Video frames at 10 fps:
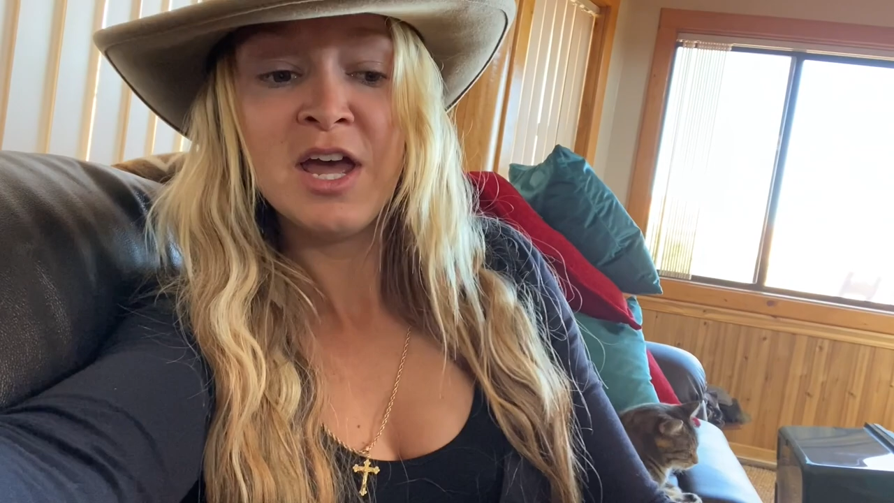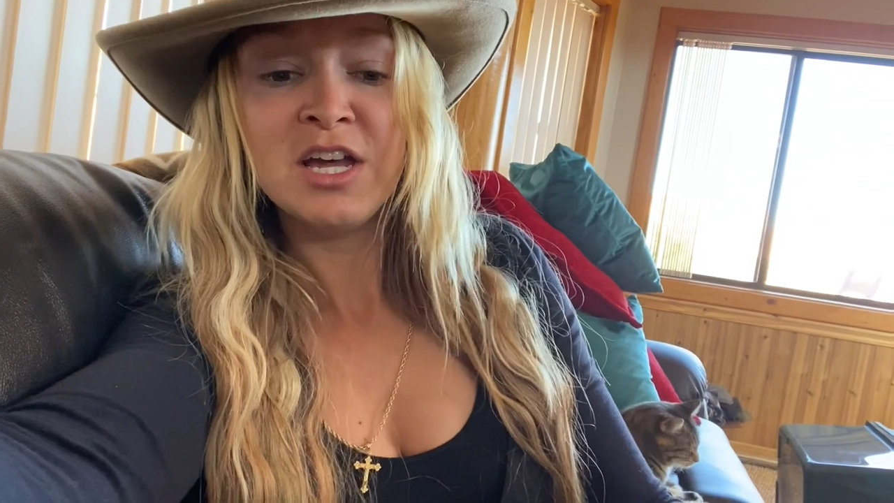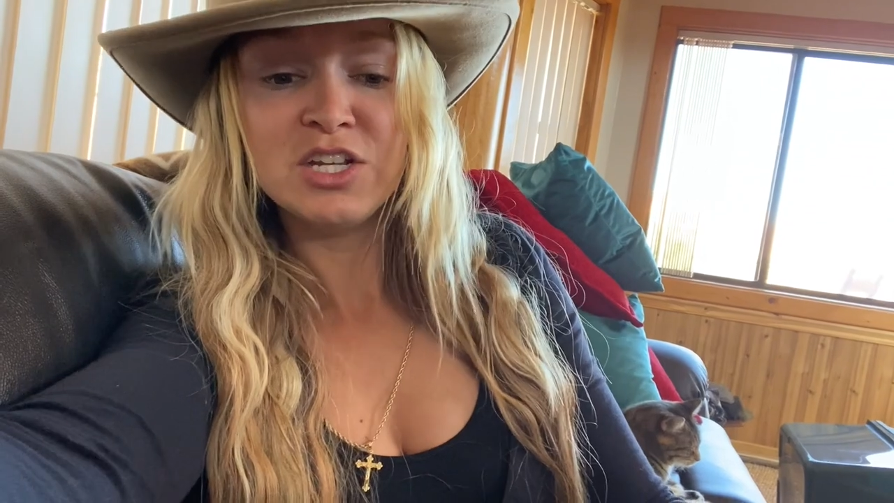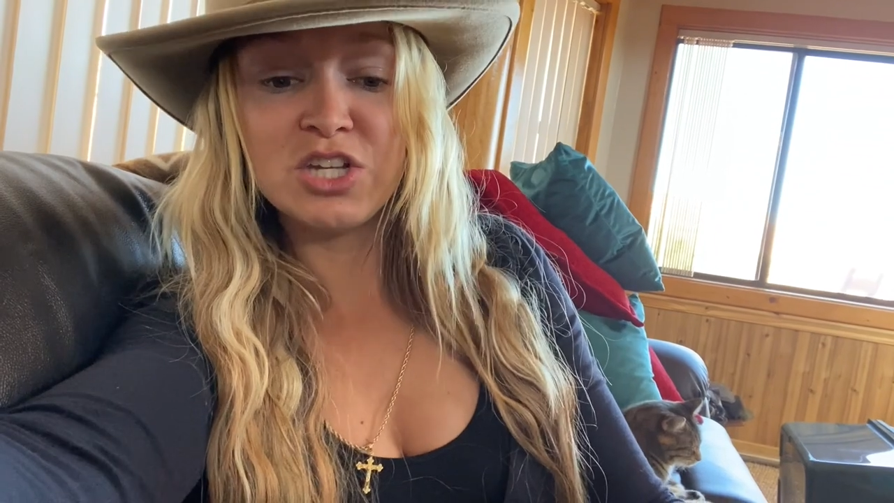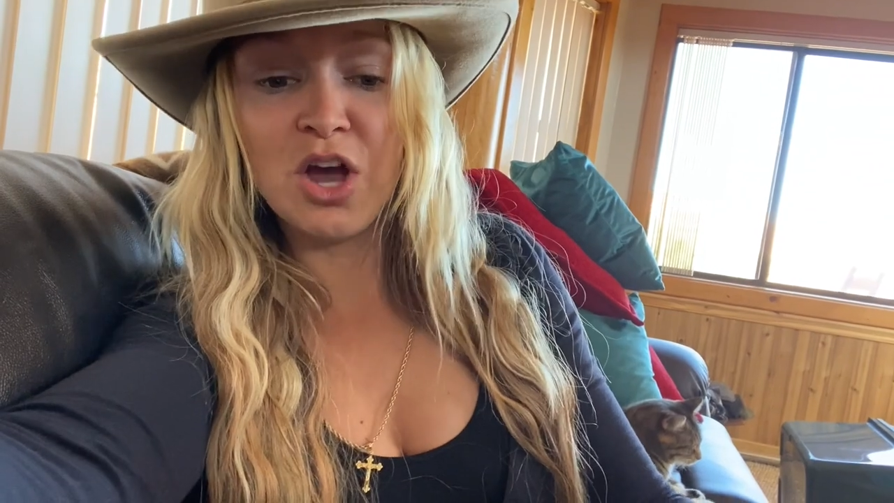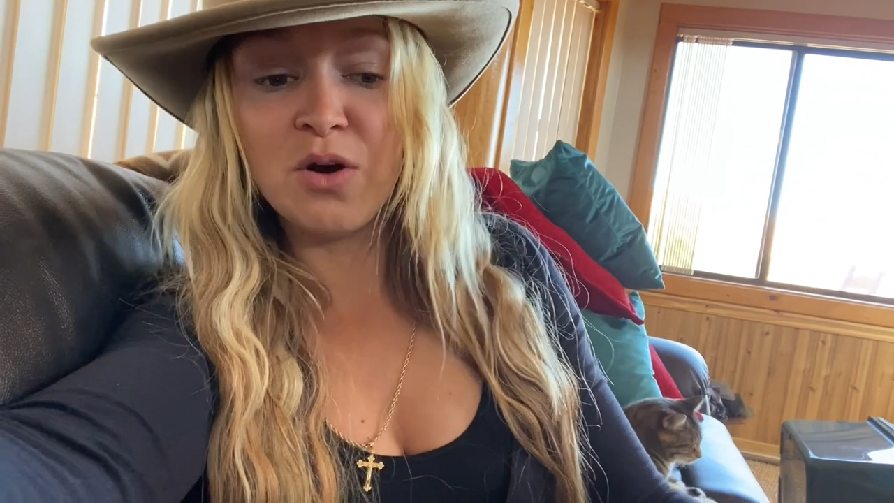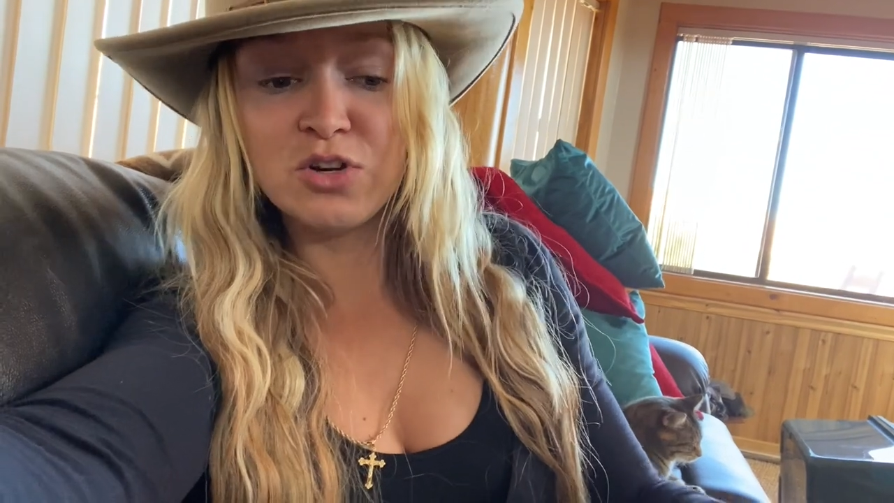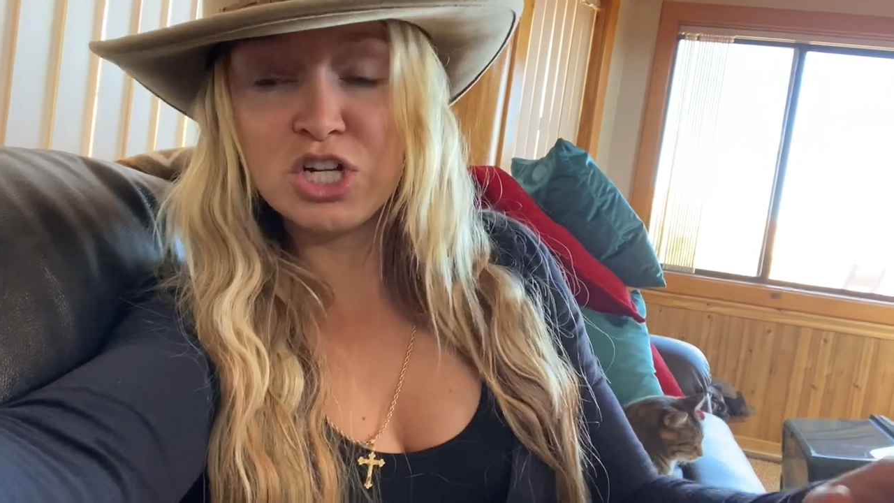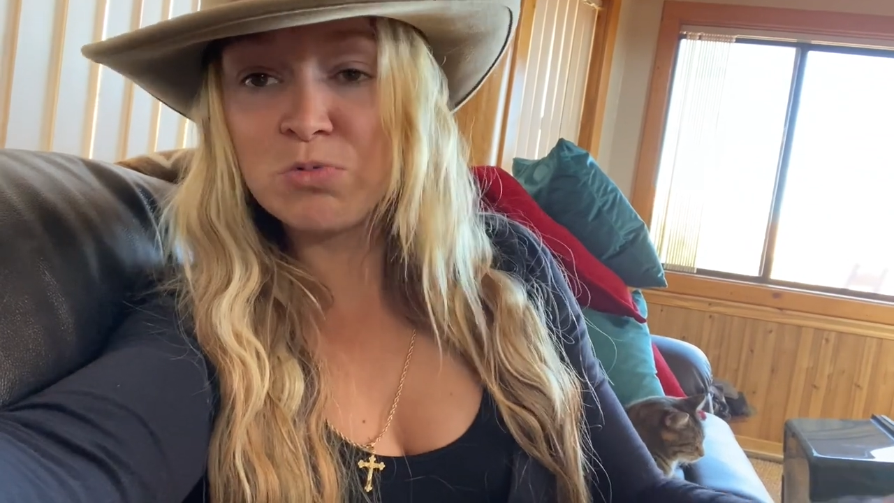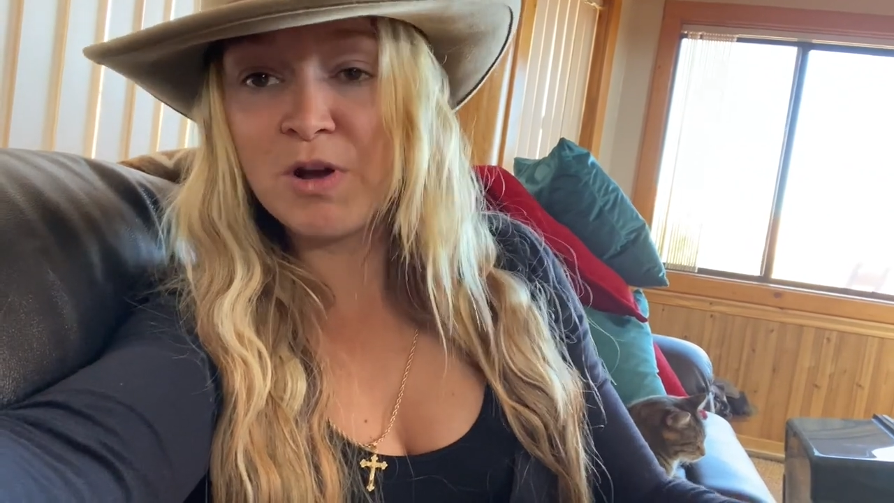So
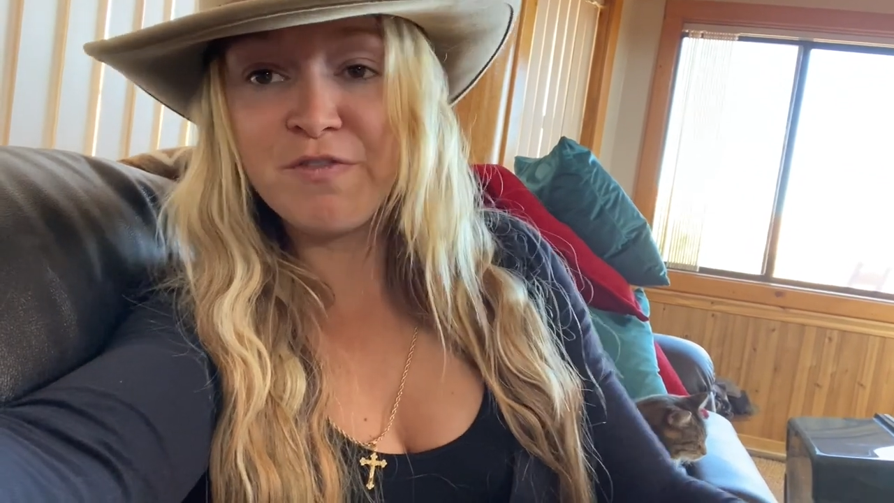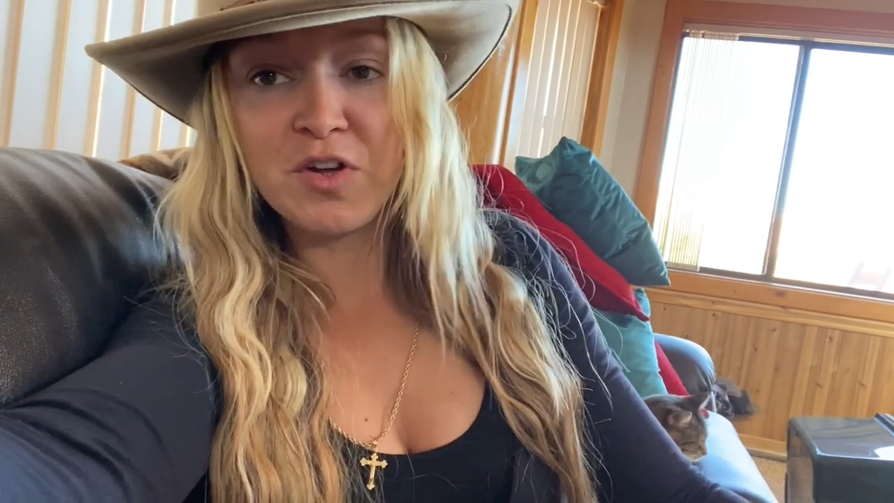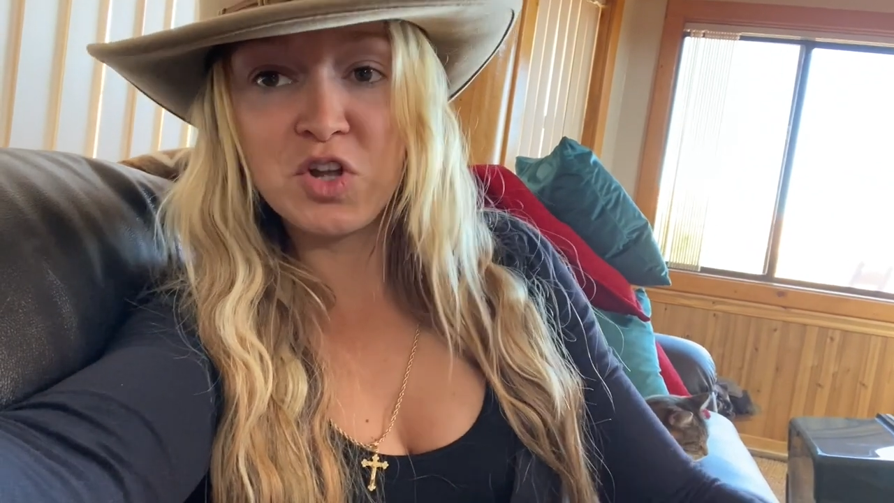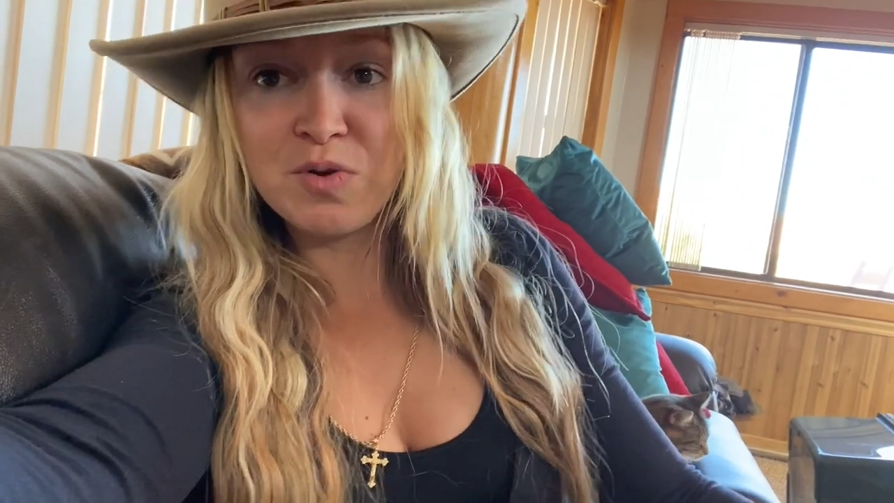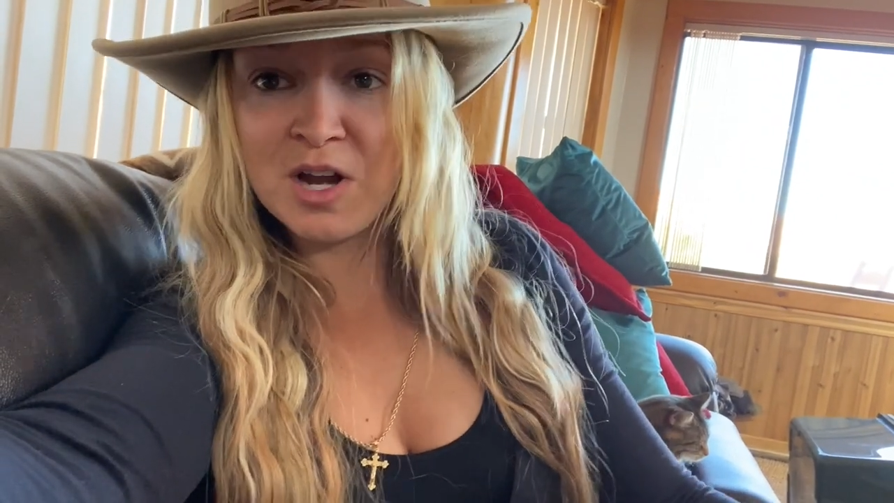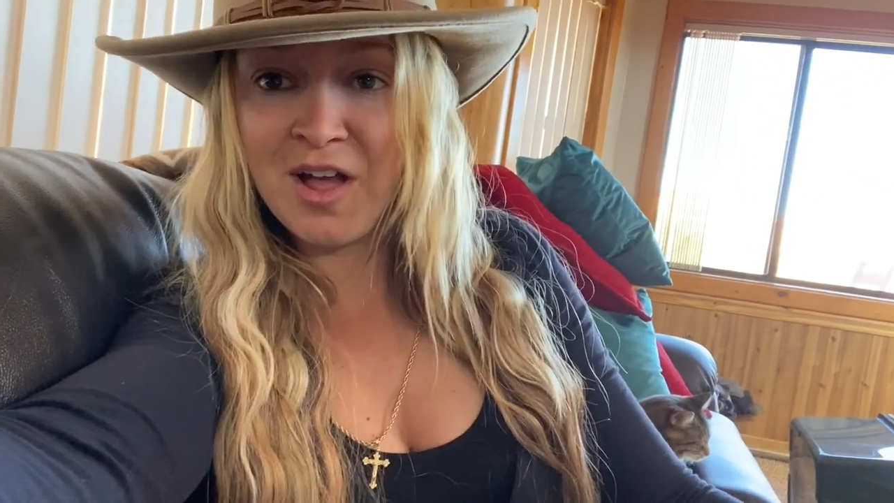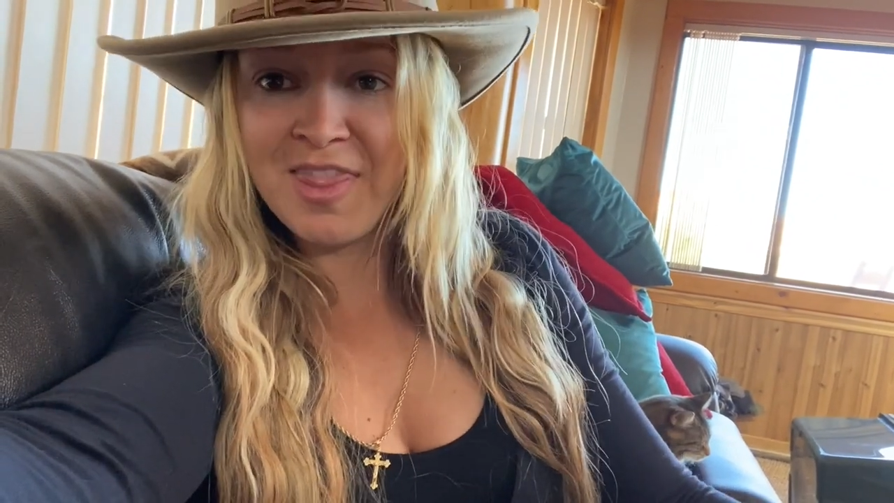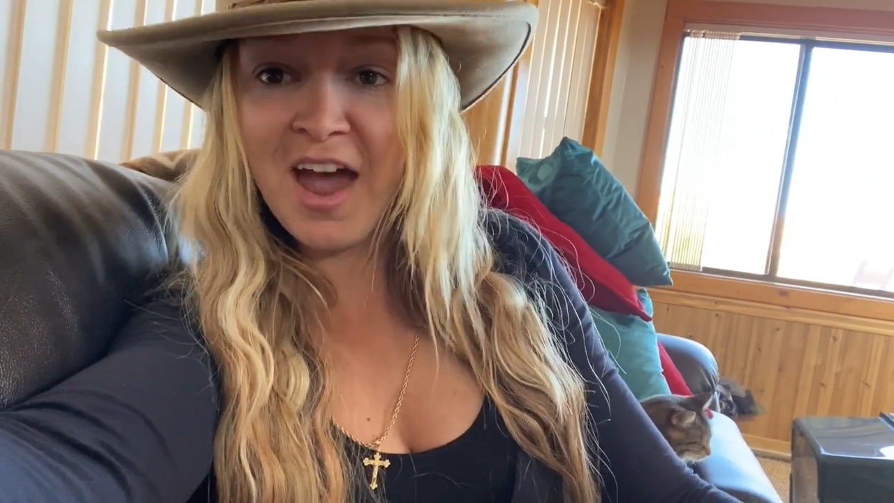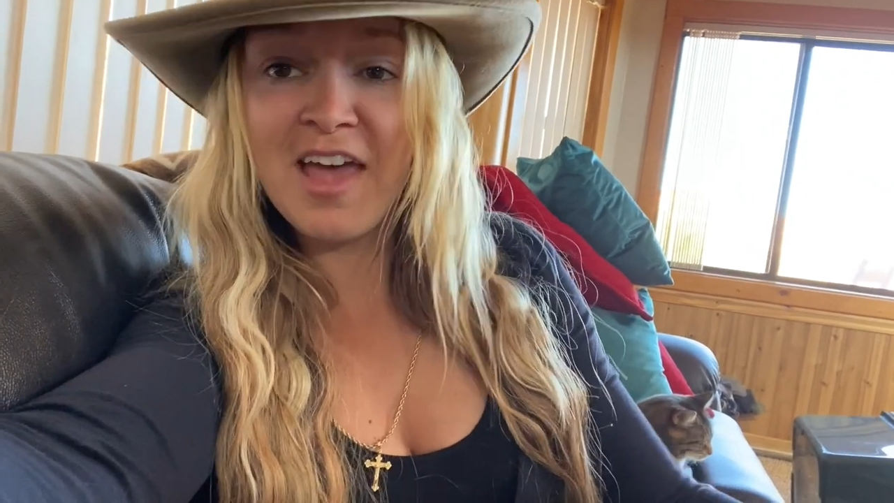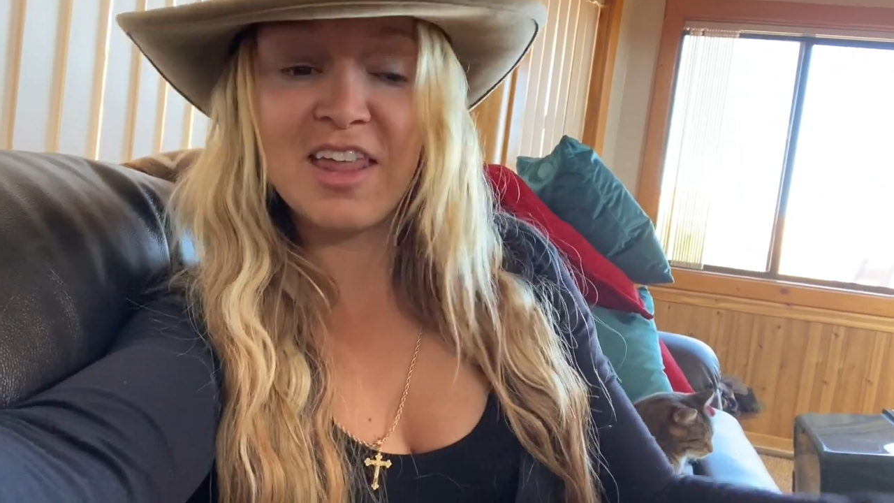just want to fill you in on
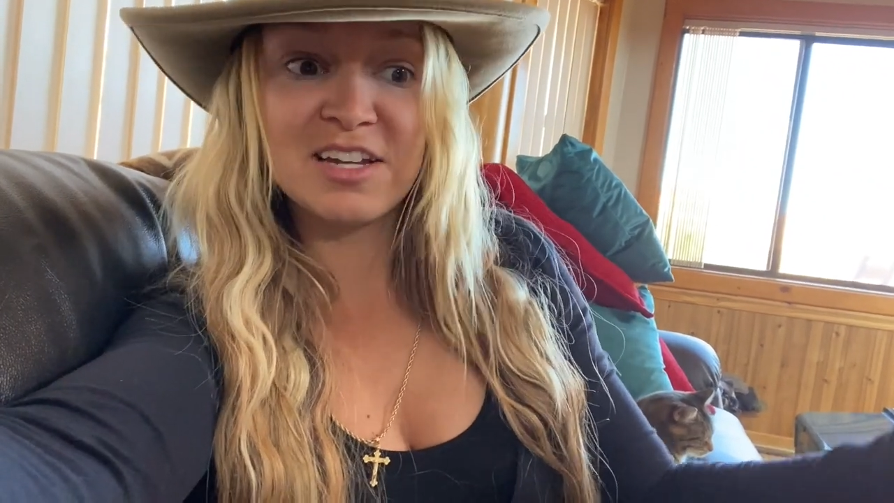that.